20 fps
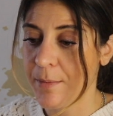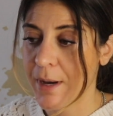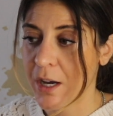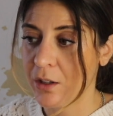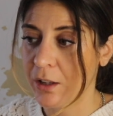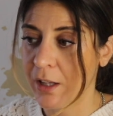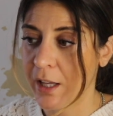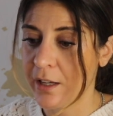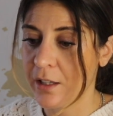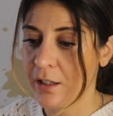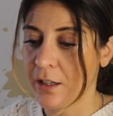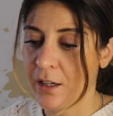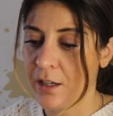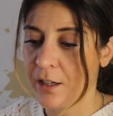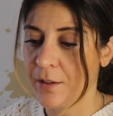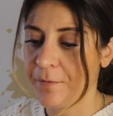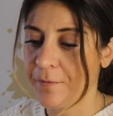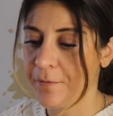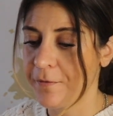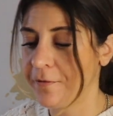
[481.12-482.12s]
about like
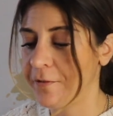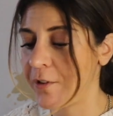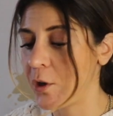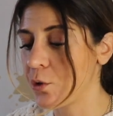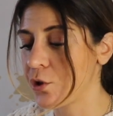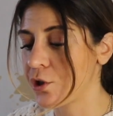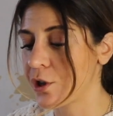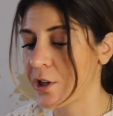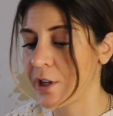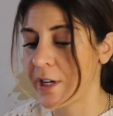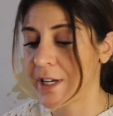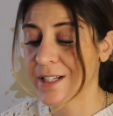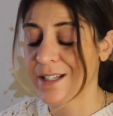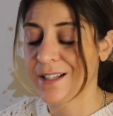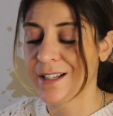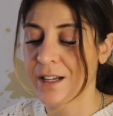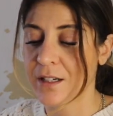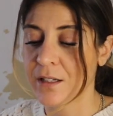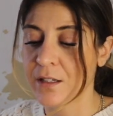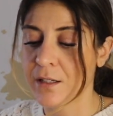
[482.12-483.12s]
the future
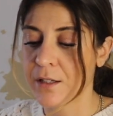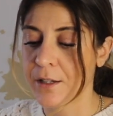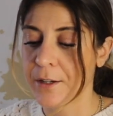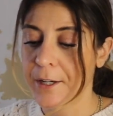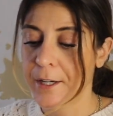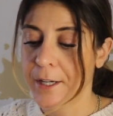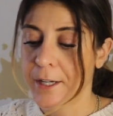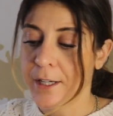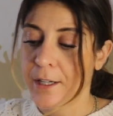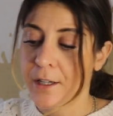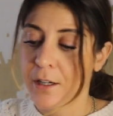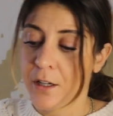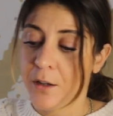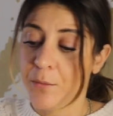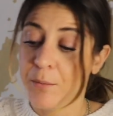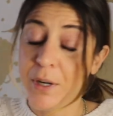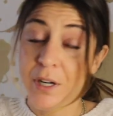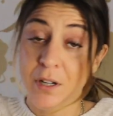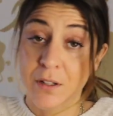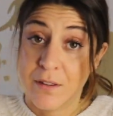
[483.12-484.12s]
extent
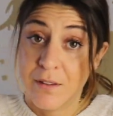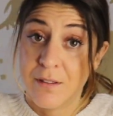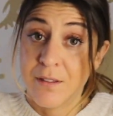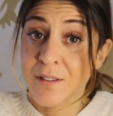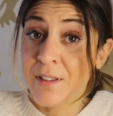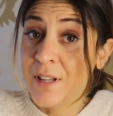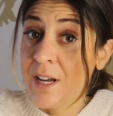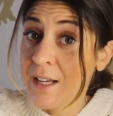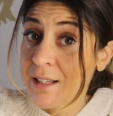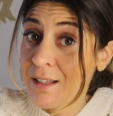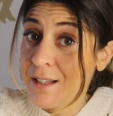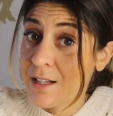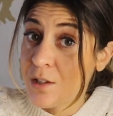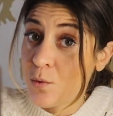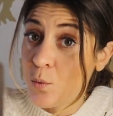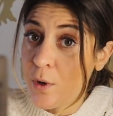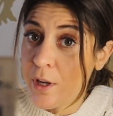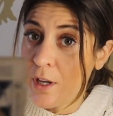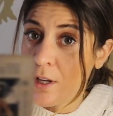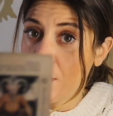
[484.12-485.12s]
but not
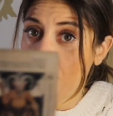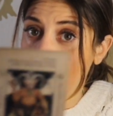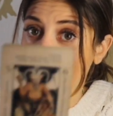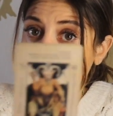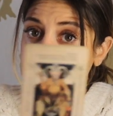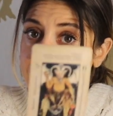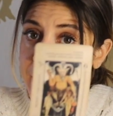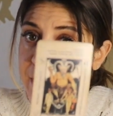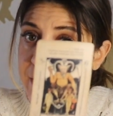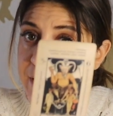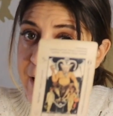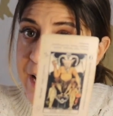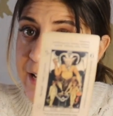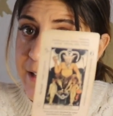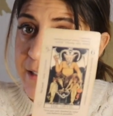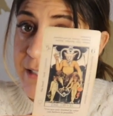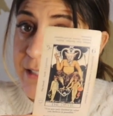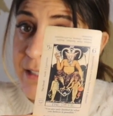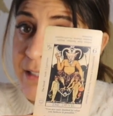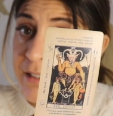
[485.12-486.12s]
this week. Meaning
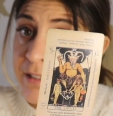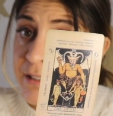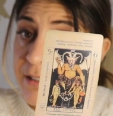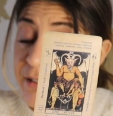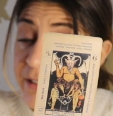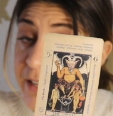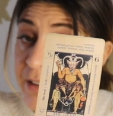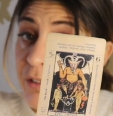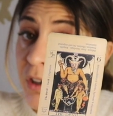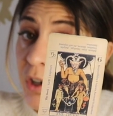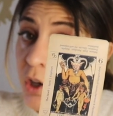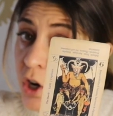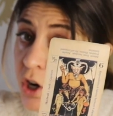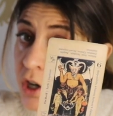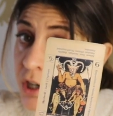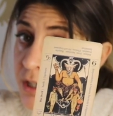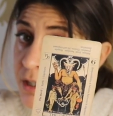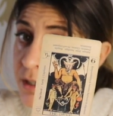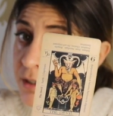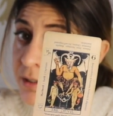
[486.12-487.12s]
that the devil
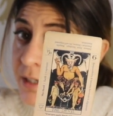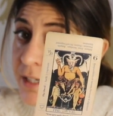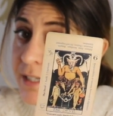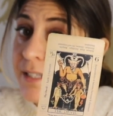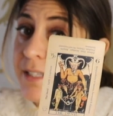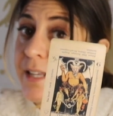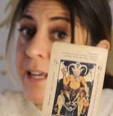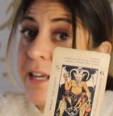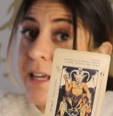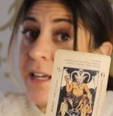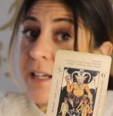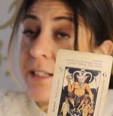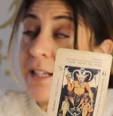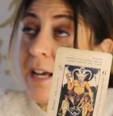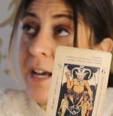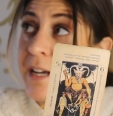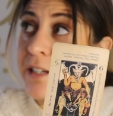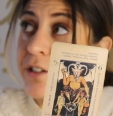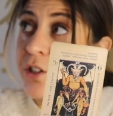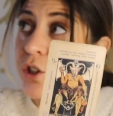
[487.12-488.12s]
card is saying
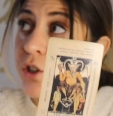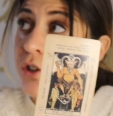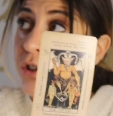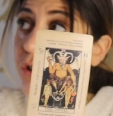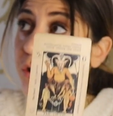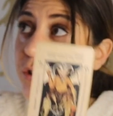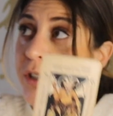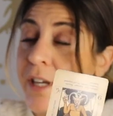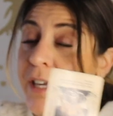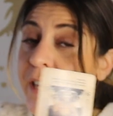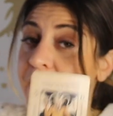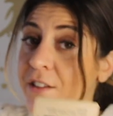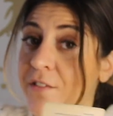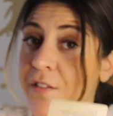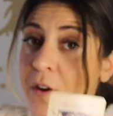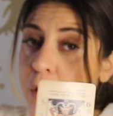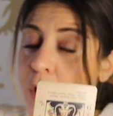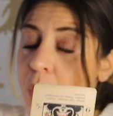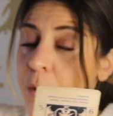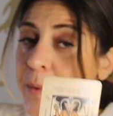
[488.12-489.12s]
that you can
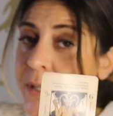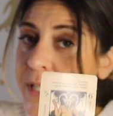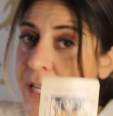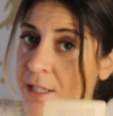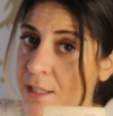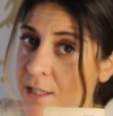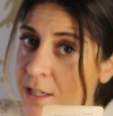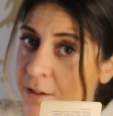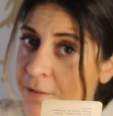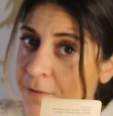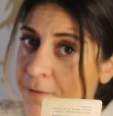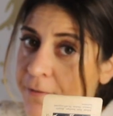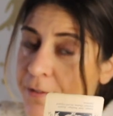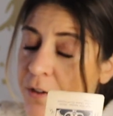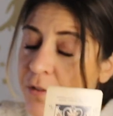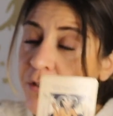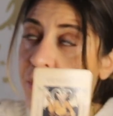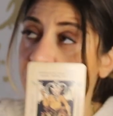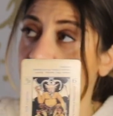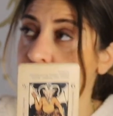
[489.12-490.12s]
get very obsessive
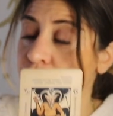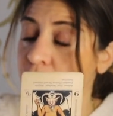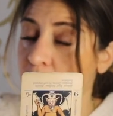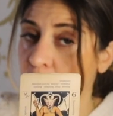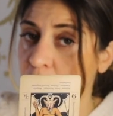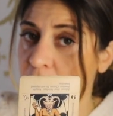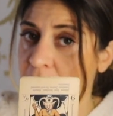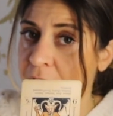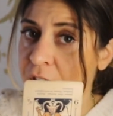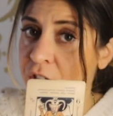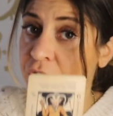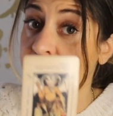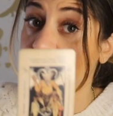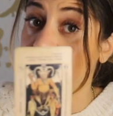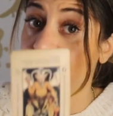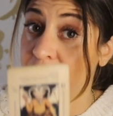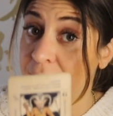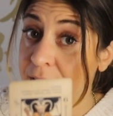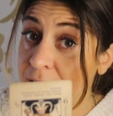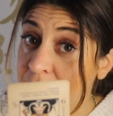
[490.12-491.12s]
controlling,
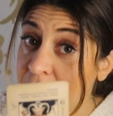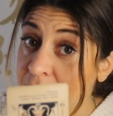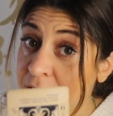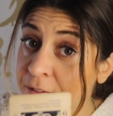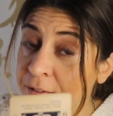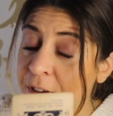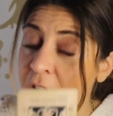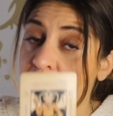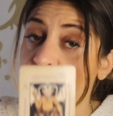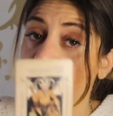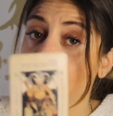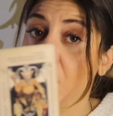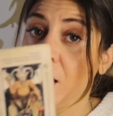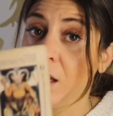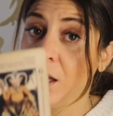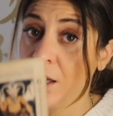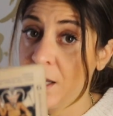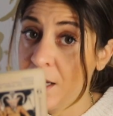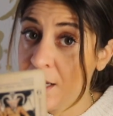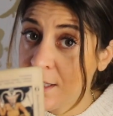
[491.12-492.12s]
seductive.
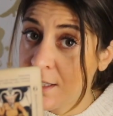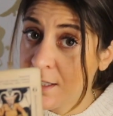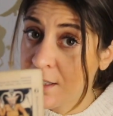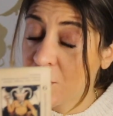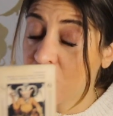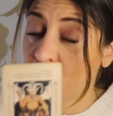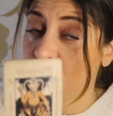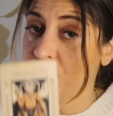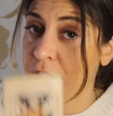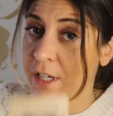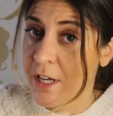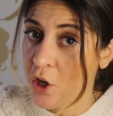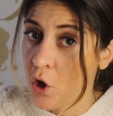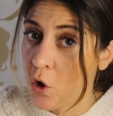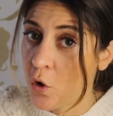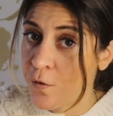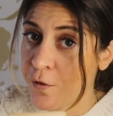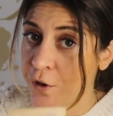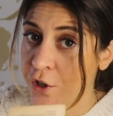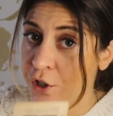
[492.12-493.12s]
Lust could take
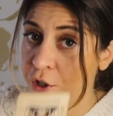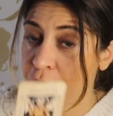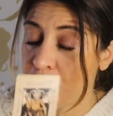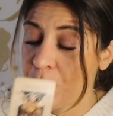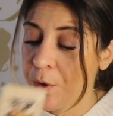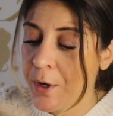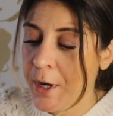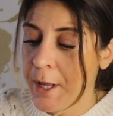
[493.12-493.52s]
over you.